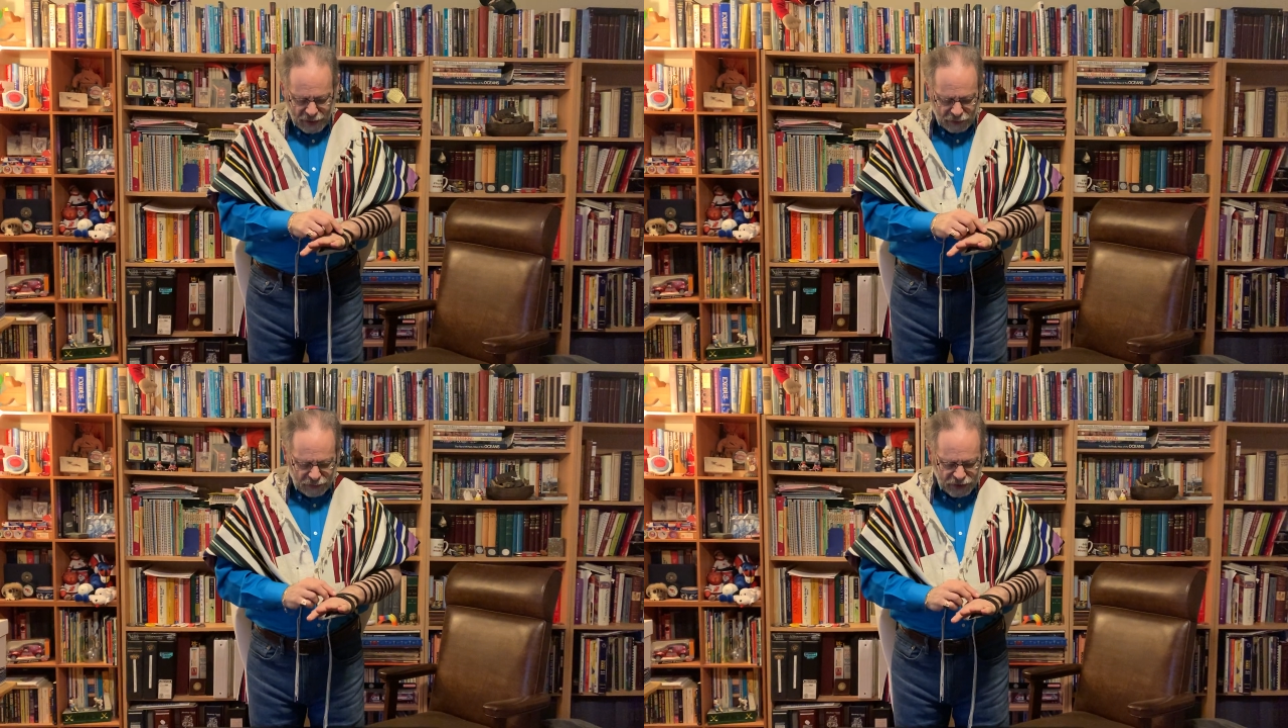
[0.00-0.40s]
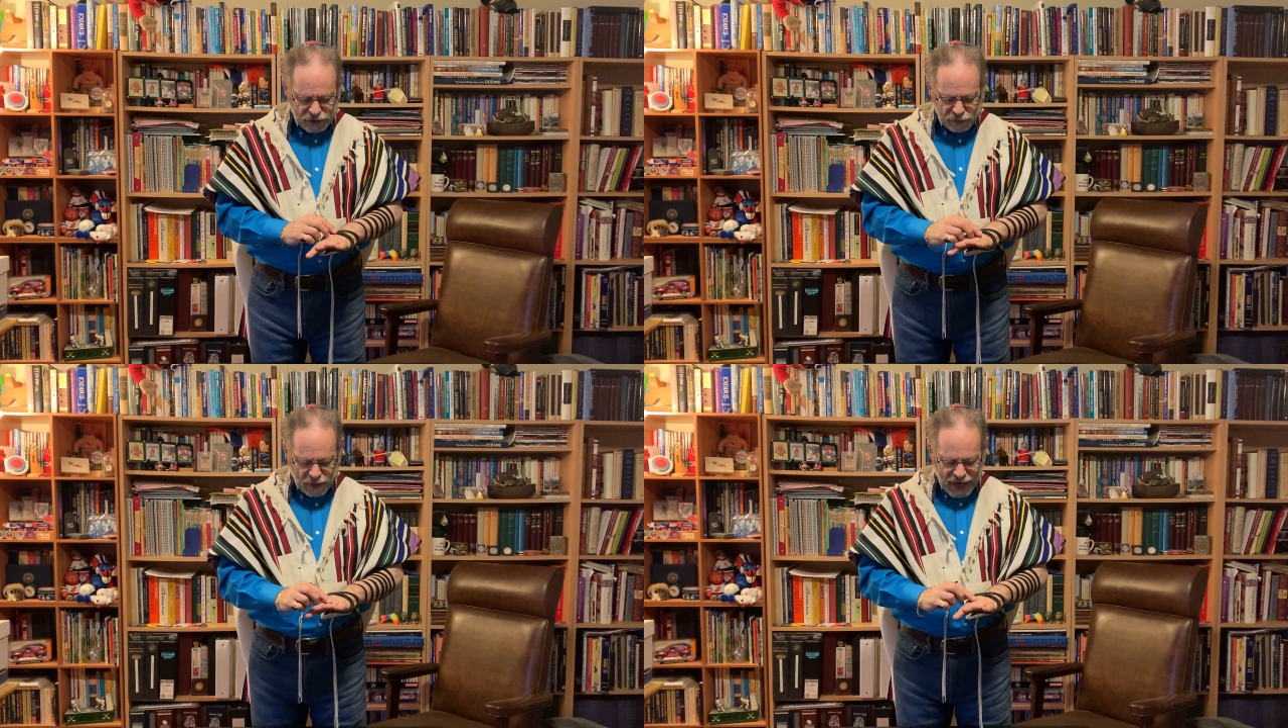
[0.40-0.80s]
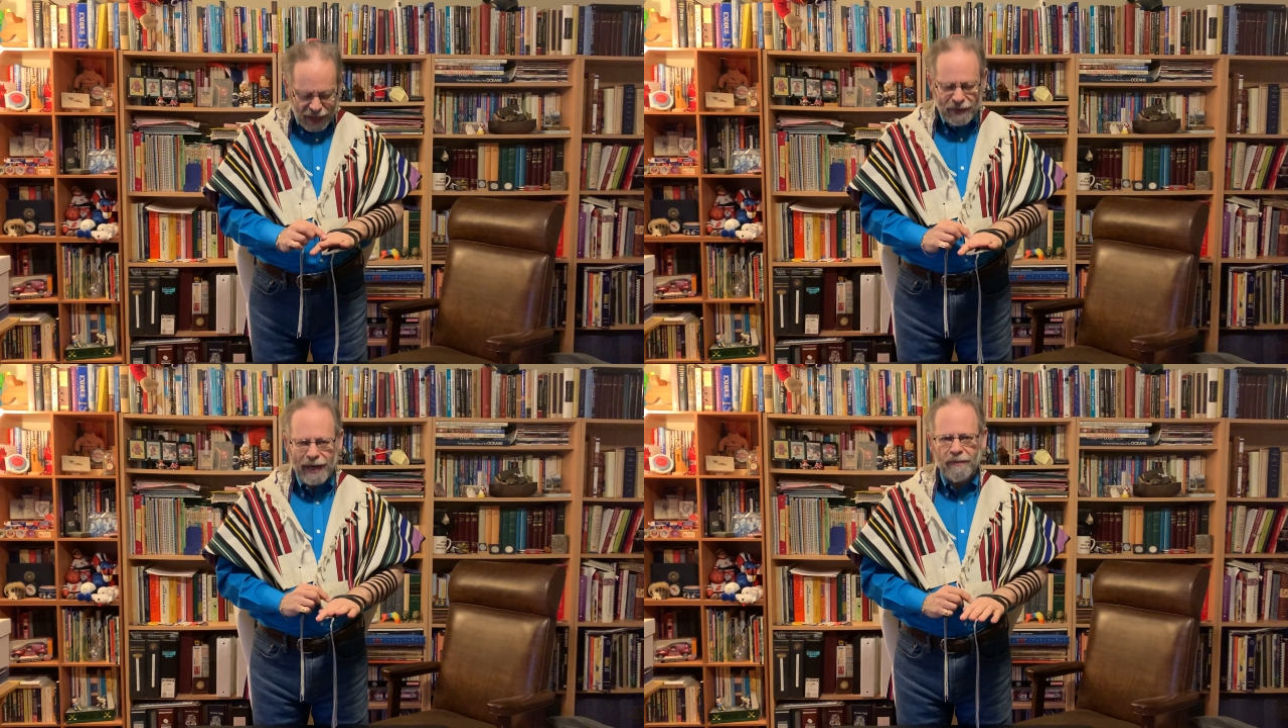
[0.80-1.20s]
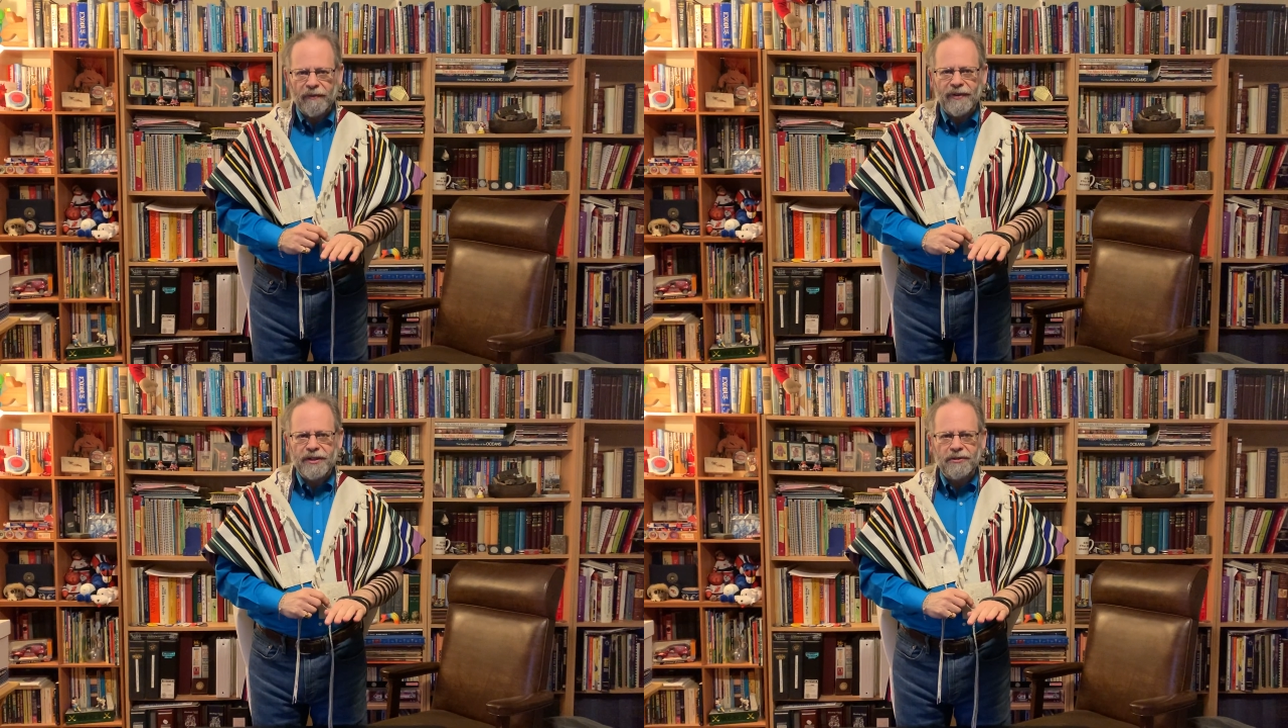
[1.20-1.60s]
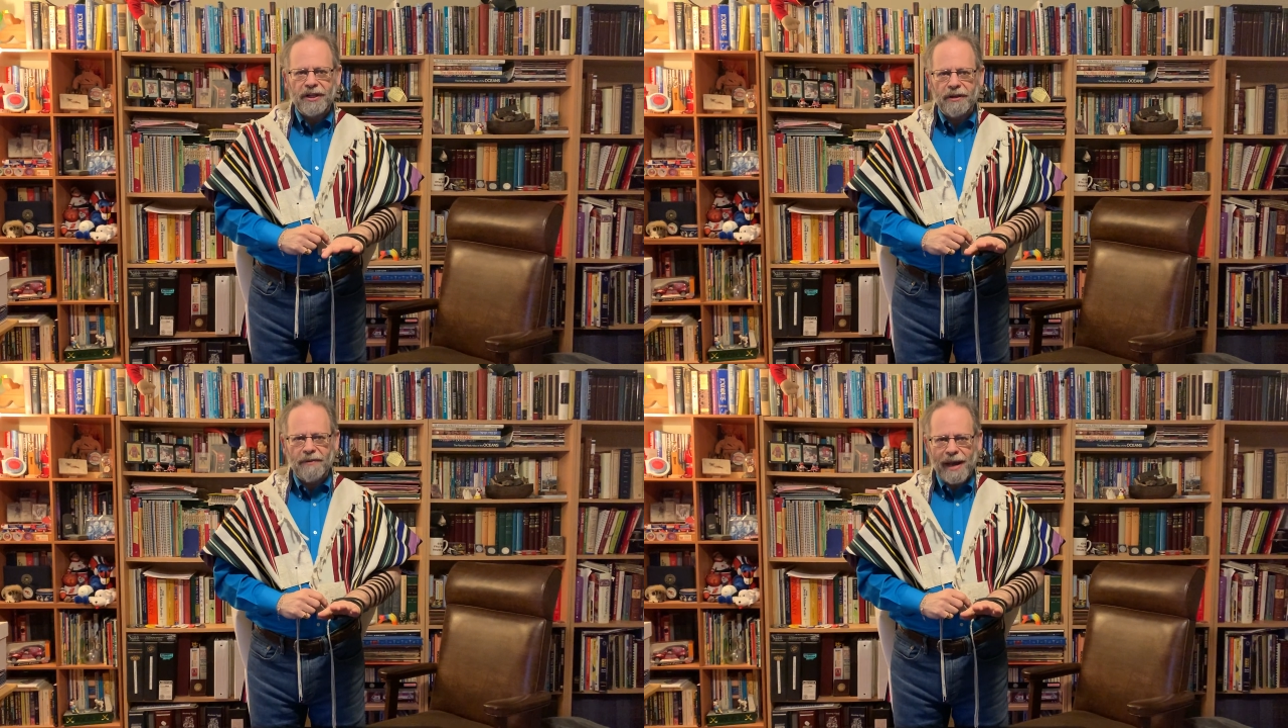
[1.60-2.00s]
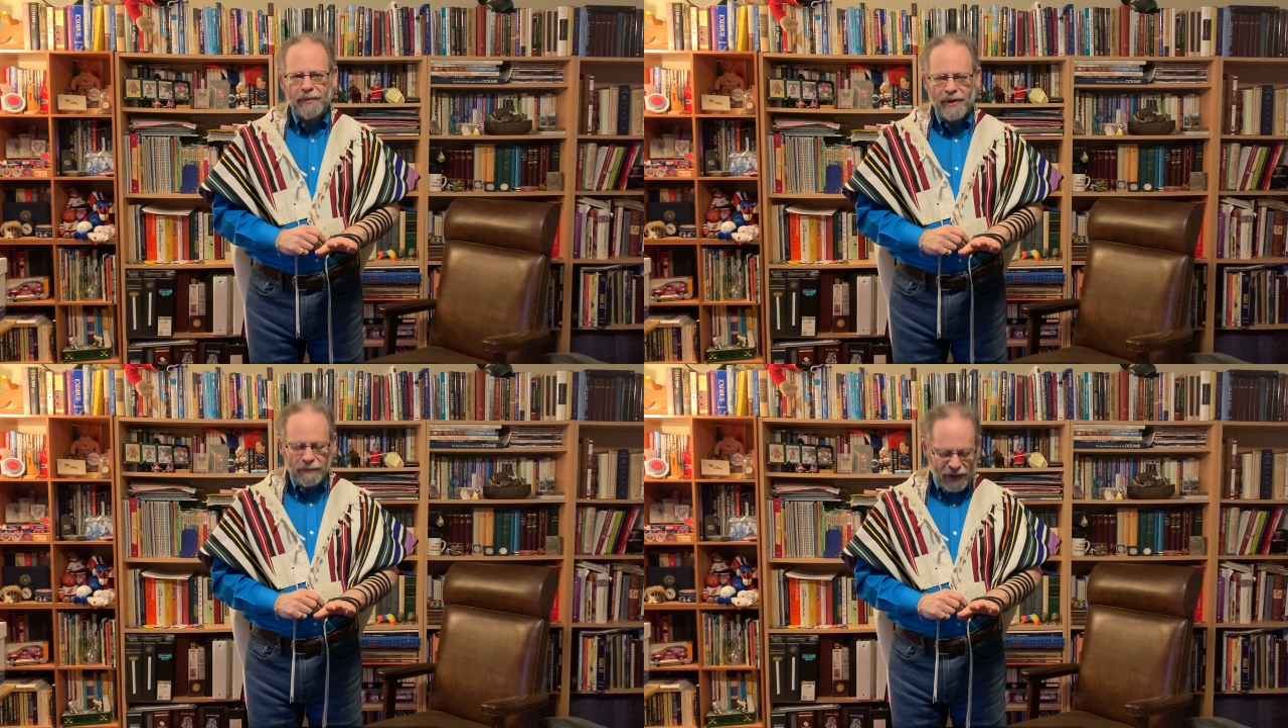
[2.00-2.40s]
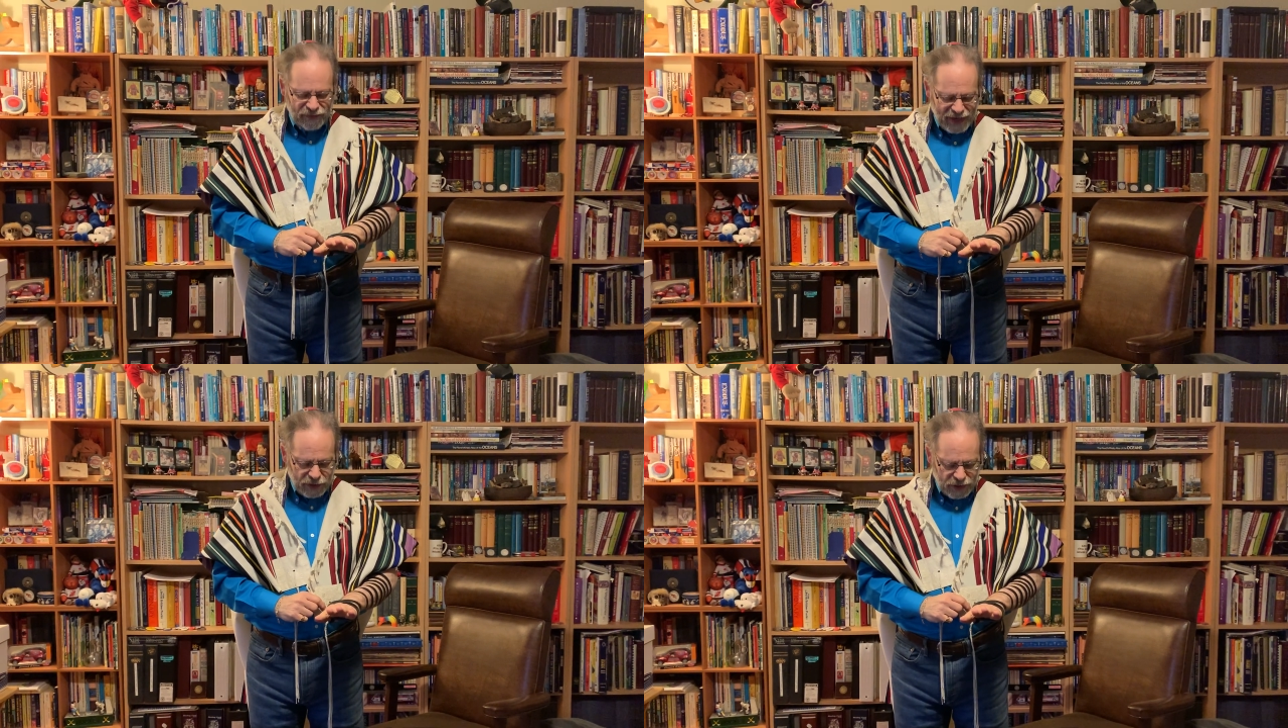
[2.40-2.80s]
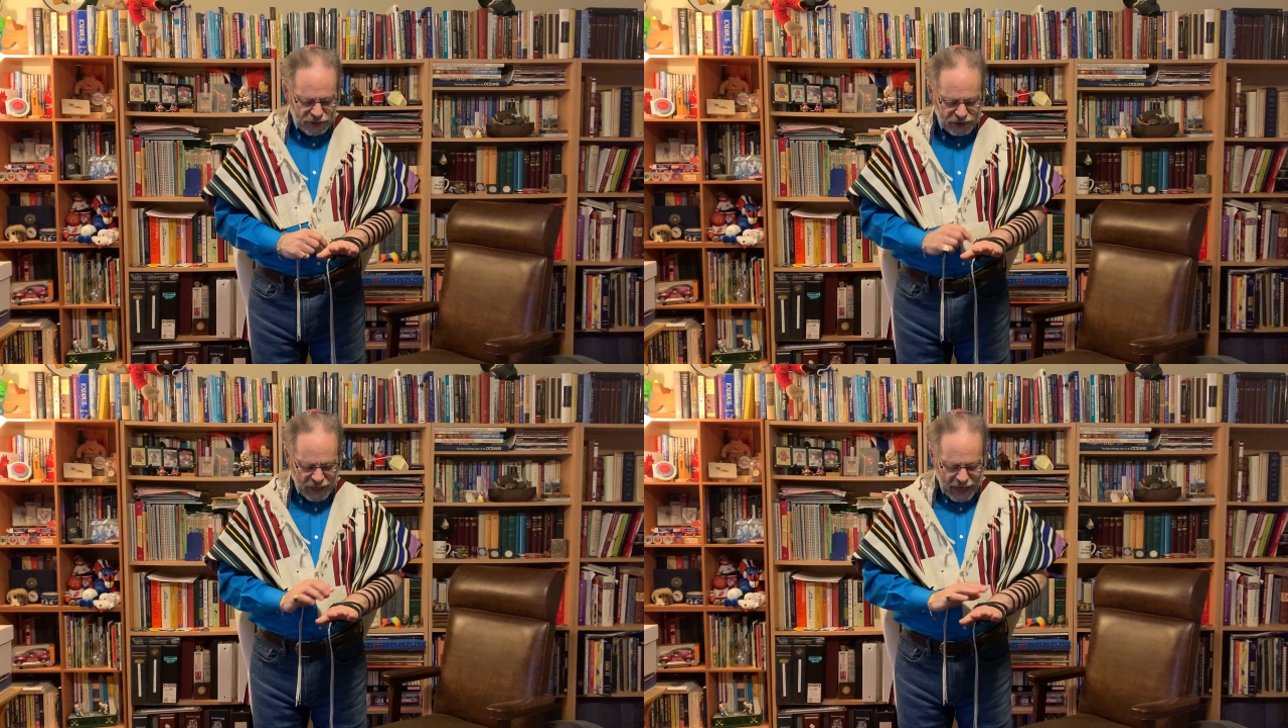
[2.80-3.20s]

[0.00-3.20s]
the ritzuah that I'm eventually going to wrap around my fingers